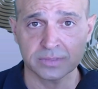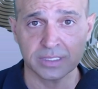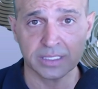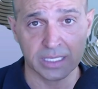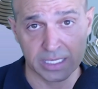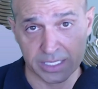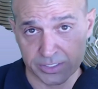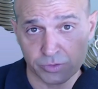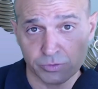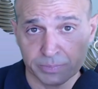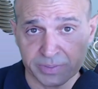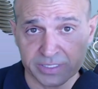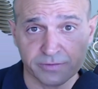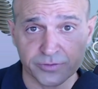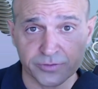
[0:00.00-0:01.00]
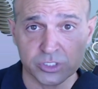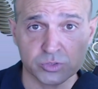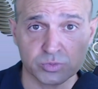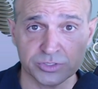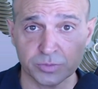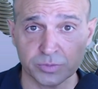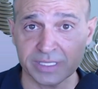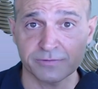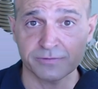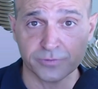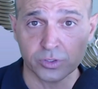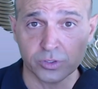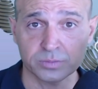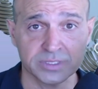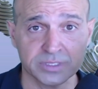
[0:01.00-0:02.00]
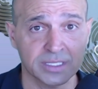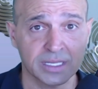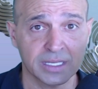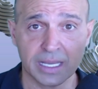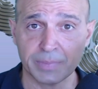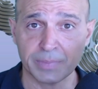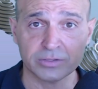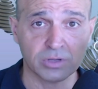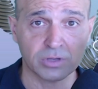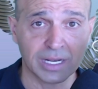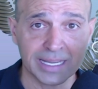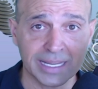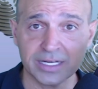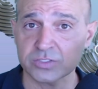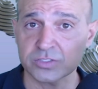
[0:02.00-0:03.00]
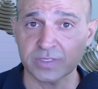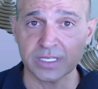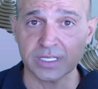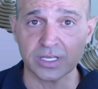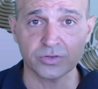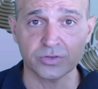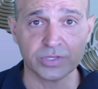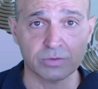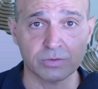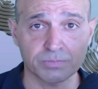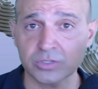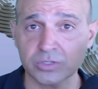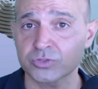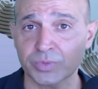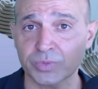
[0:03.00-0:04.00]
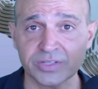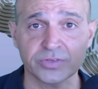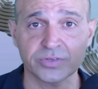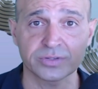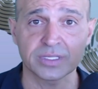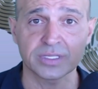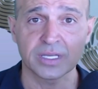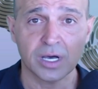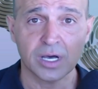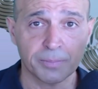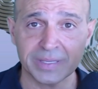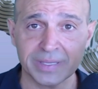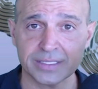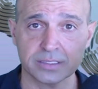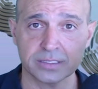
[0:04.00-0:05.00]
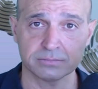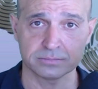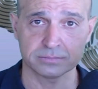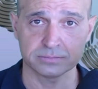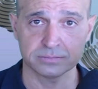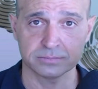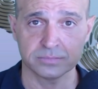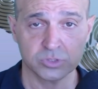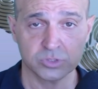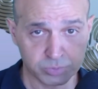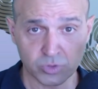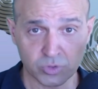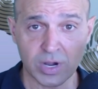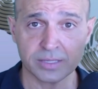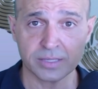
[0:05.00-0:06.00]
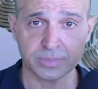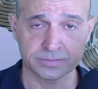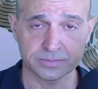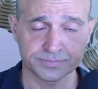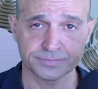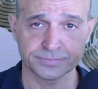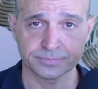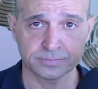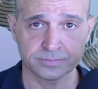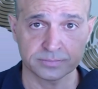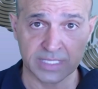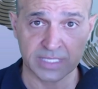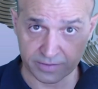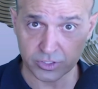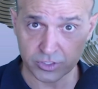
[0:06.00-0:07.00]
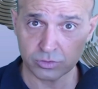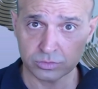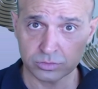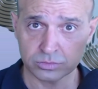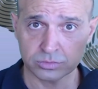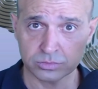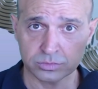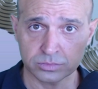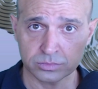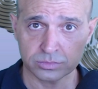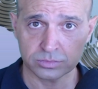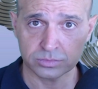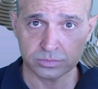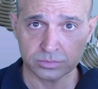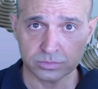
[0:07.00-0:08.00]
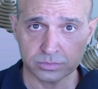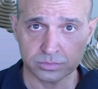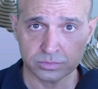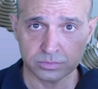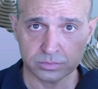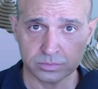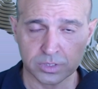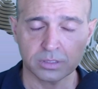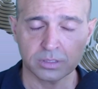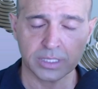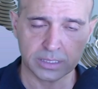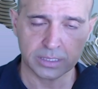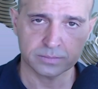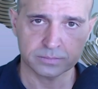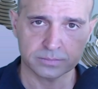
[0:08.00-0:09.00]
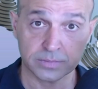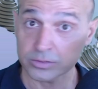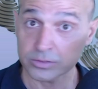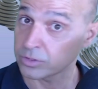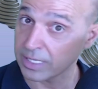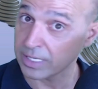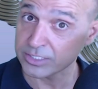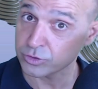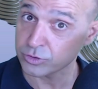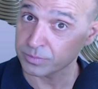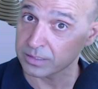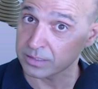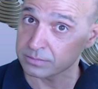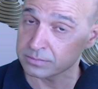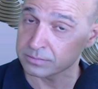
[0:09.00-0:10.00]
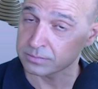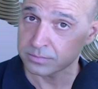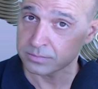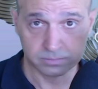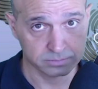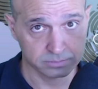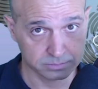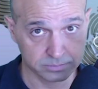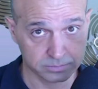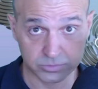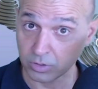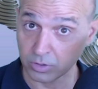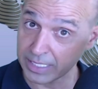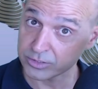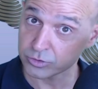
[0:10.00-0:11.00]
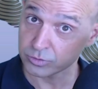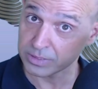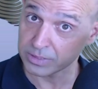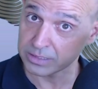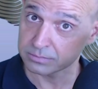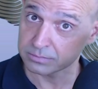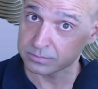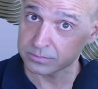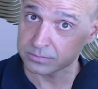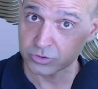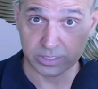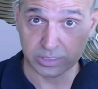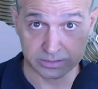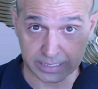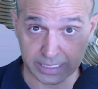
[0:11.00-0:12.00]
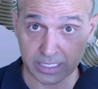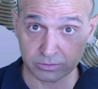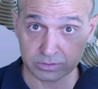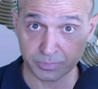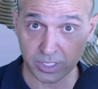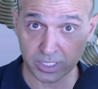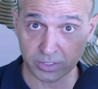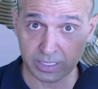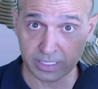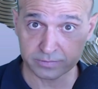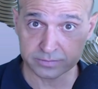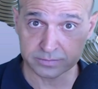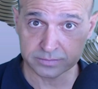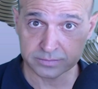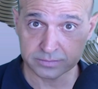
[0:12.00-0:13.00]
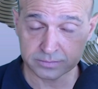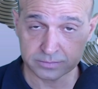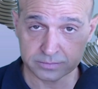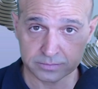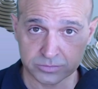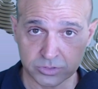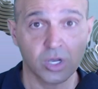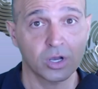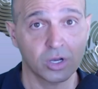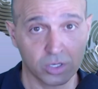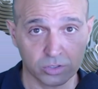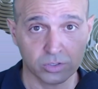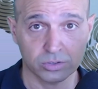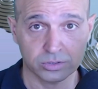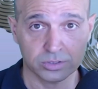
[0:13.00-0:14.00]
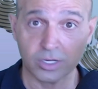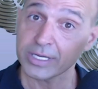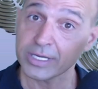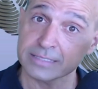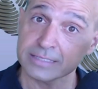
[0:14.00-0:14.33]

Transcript: and you will be the first one to be informed about our latest videos, our most recent opinion. Subscribe! Have you? Okay, don't lie to me. Don't lie to me. Should I take out the polygraph? Oh, okay.